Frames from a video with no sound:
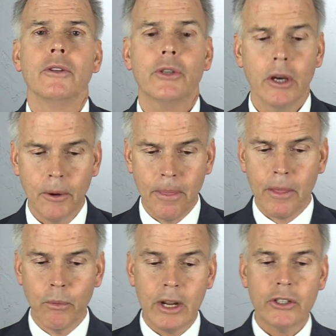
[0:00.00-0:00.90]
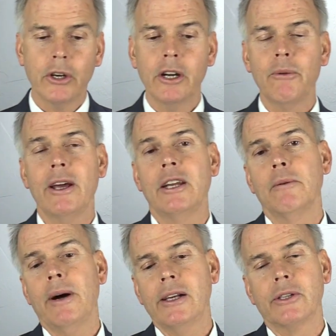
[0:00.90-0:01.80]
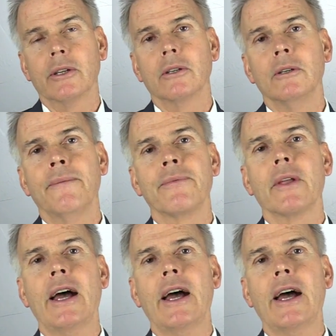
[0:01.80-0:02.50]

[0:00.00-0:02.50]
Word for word: So when I started riding a bicycle,